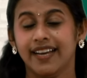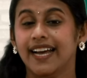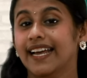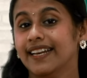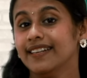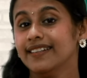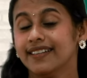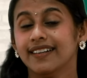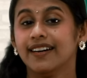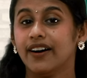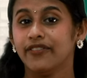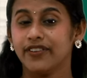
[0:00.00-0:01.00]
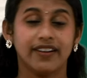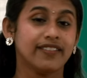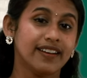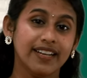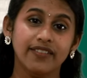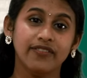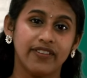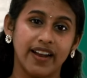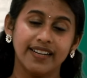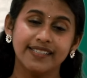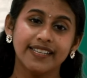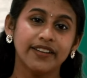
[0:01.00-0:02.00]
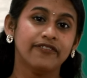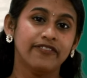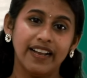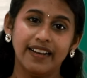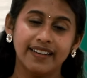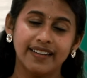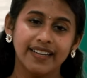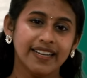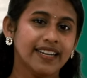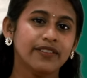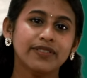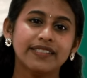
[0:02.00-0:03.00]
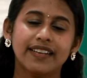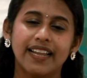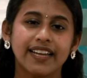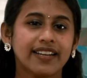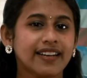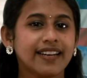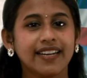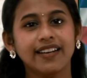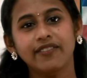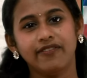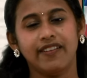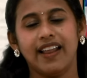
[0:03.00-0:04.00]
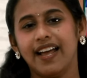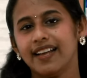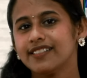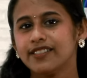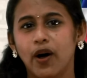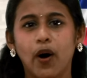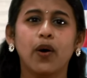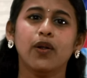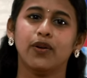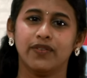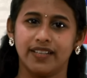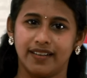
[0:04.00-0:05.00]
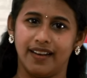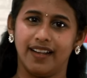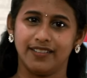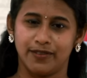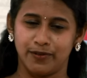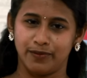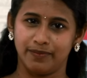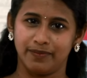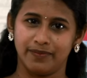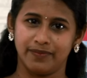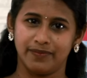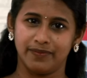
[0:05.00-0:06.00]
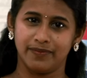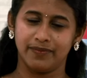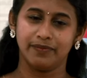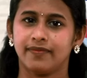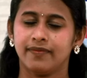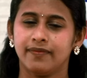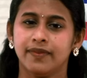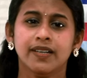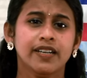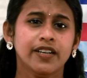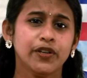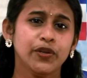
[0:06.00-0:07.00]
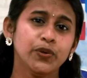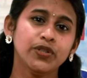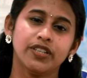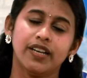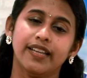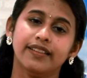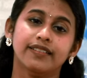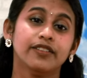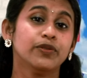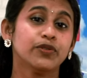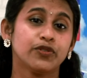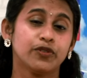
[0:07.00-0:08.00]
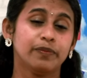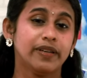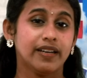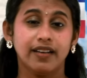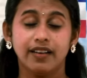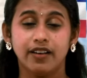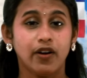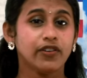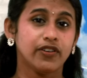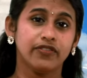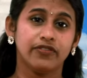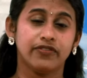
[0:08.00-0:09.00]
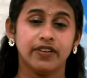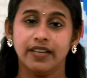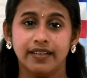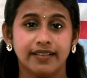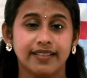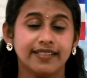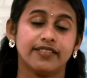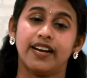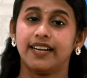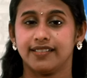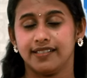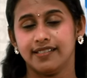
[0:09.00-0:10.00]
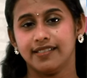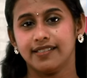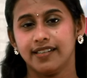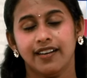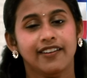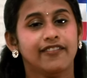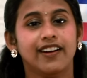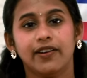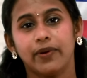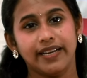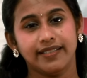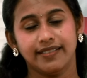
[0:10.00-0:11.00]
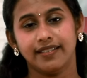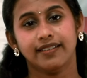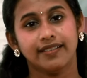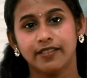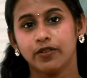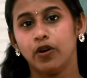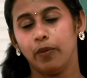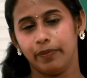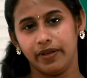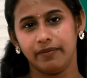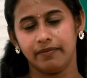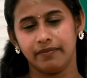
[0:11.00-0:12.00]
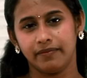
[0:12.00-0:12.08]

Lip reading: And for our little Franz, he felt it was like little flags all over the classroom. Usually there used to be a lot of distractions while writing his copy.